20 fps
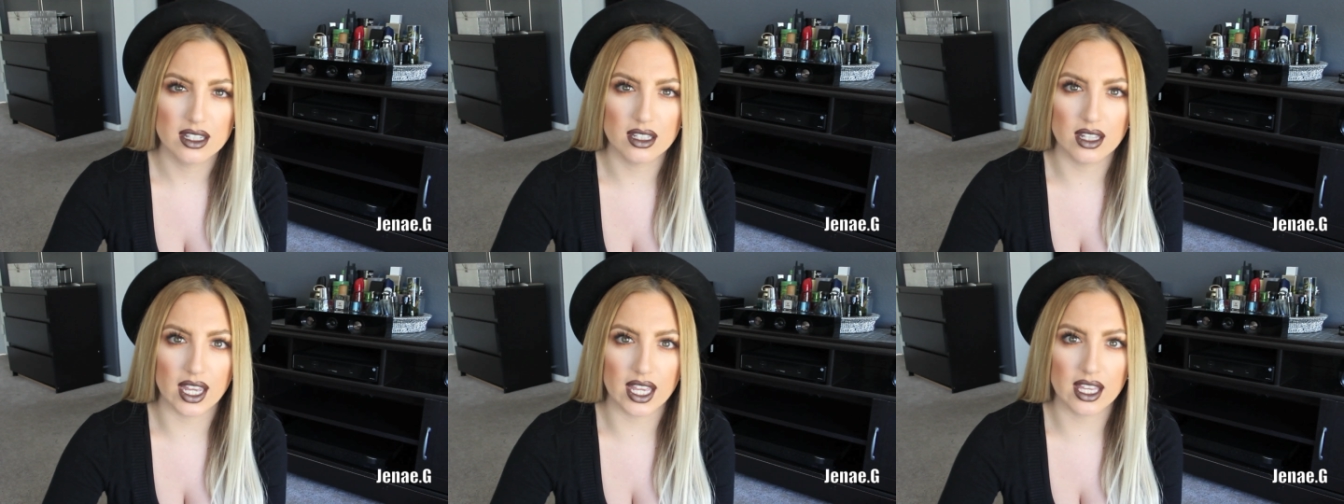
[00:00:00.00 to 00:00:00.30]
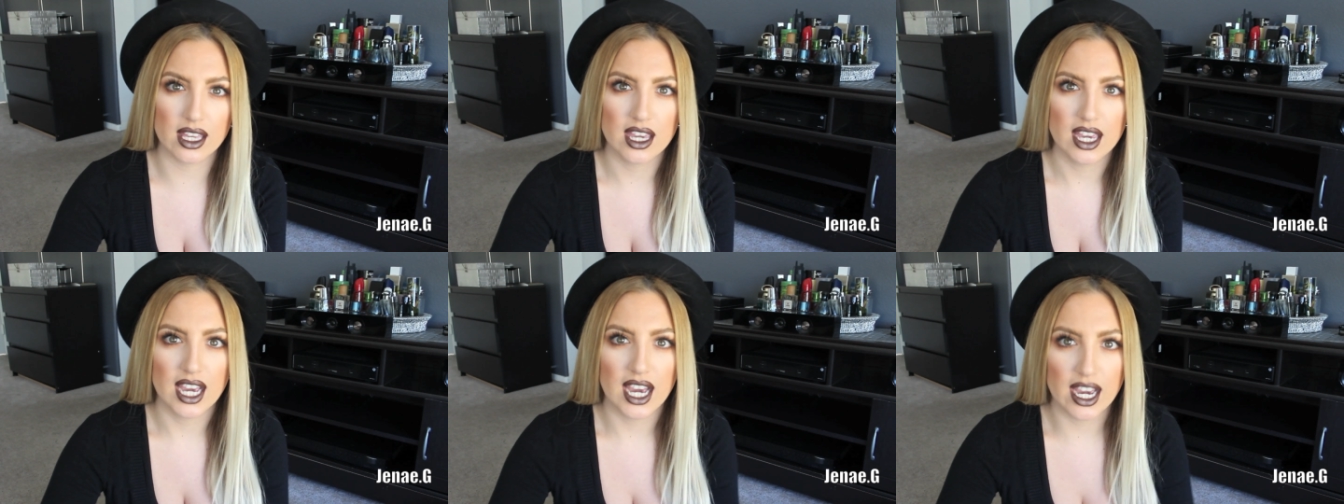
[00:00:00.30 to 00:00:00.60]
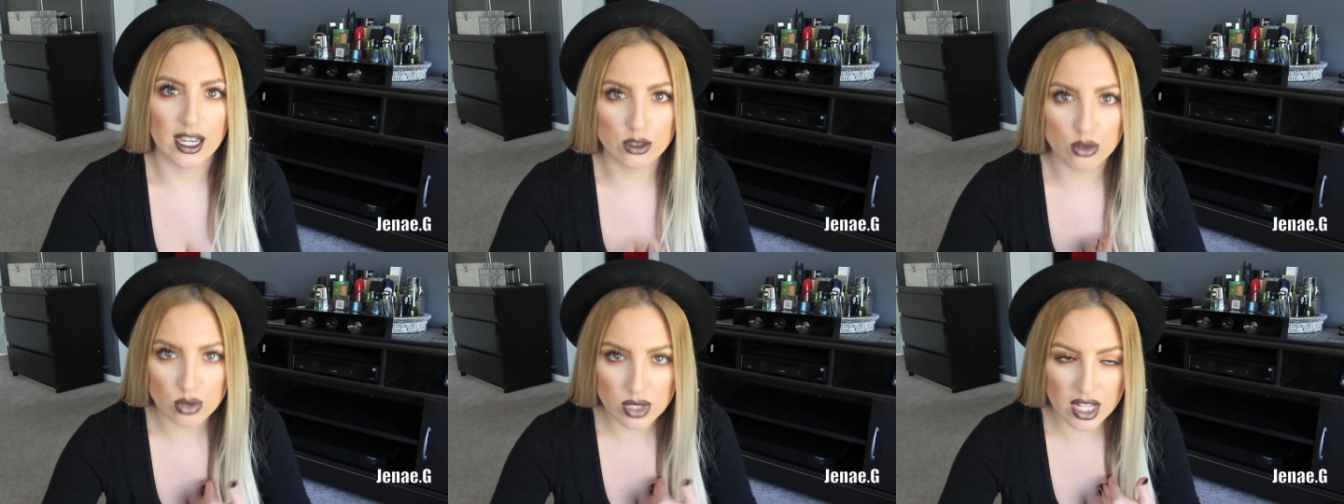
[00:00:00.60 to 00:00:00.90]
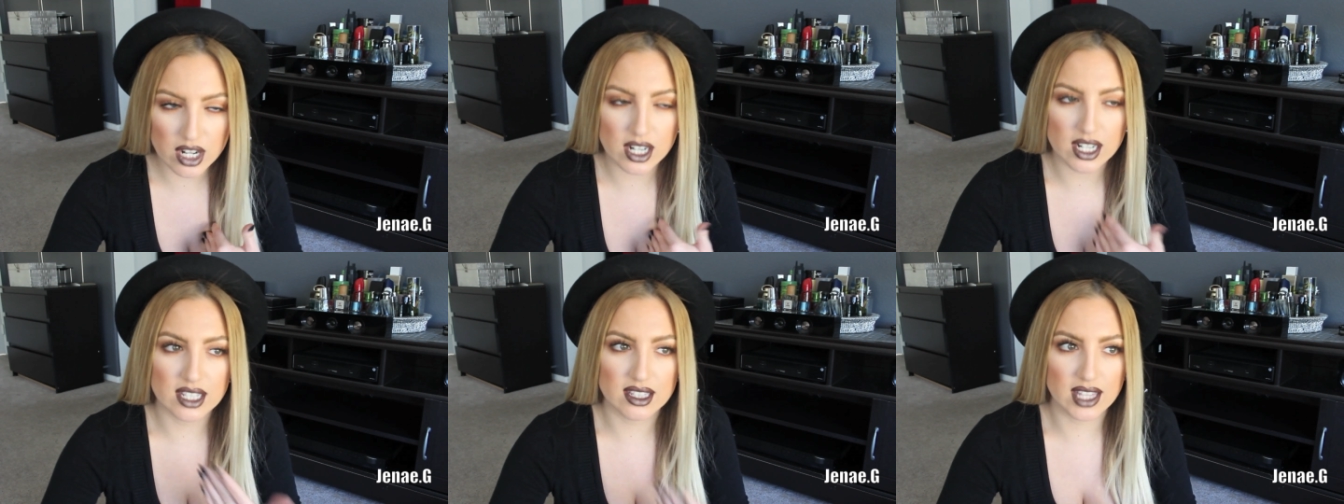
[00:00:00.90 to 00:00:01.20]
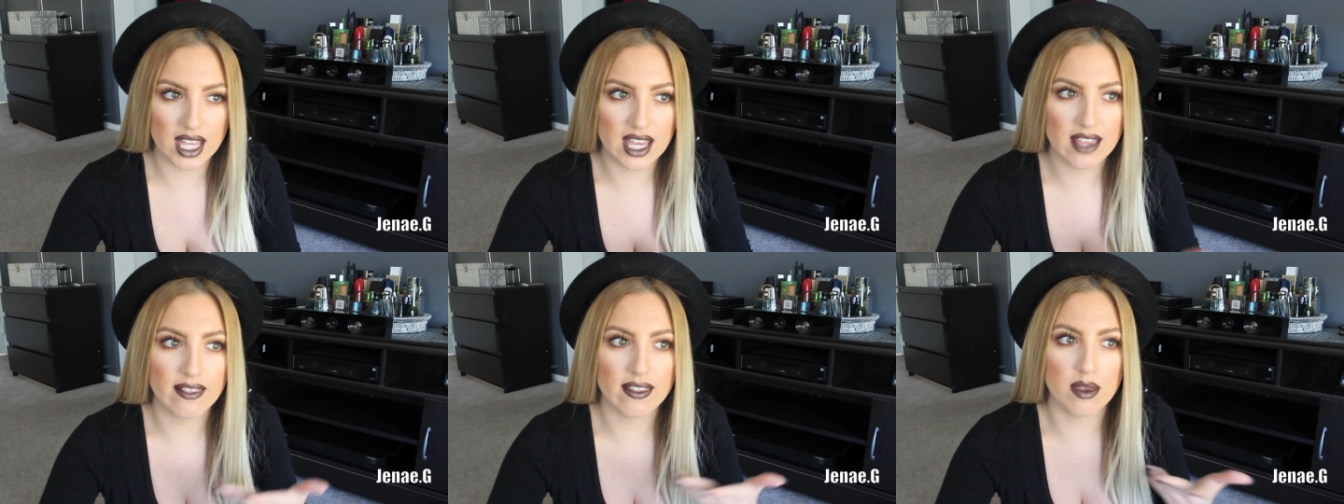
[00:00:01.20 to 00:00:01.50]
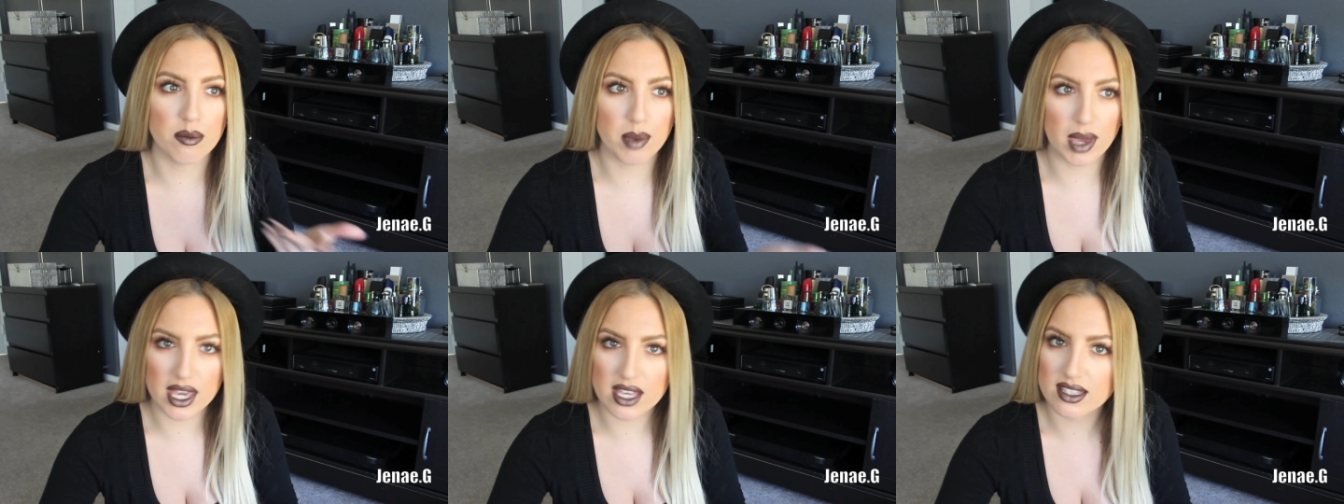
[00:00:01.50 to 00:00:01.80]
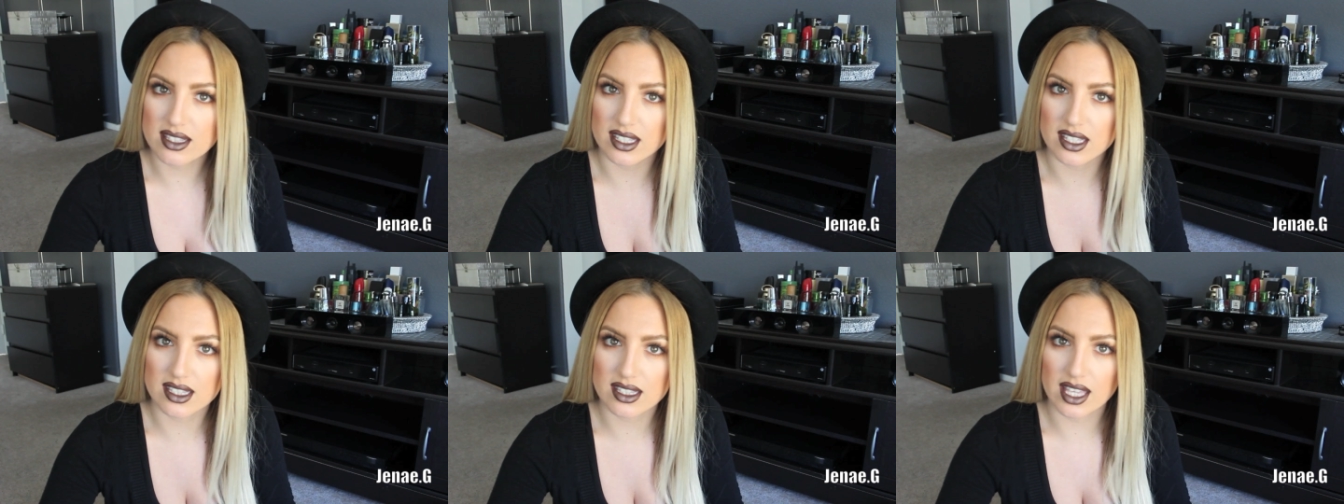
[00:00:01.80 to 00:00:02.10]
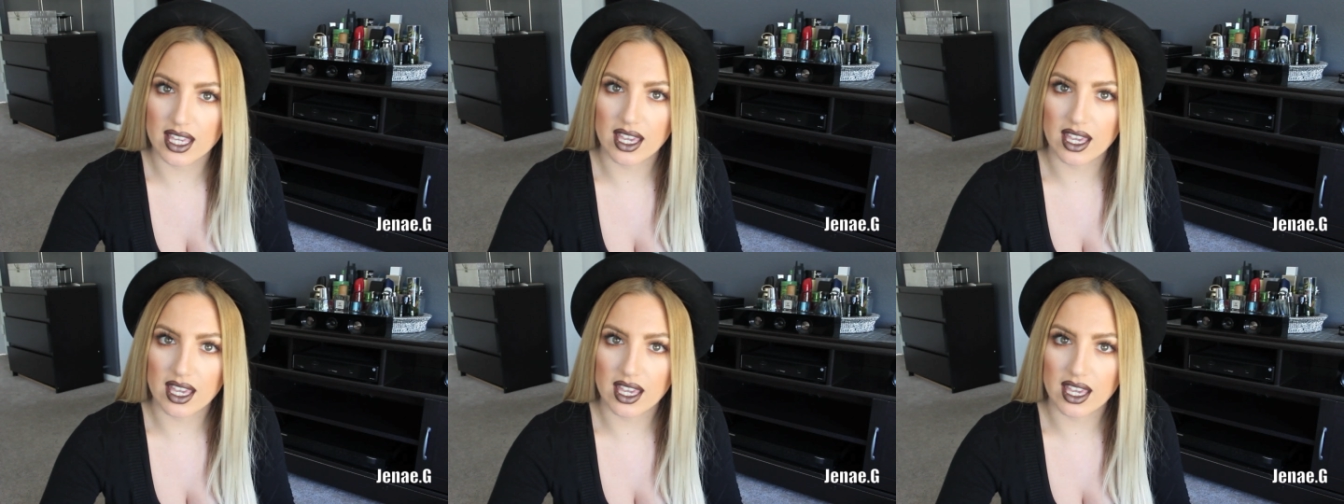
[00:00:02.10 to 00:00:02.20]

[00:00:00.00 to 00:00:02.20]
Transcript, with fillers: Like, I do that on a daily basis.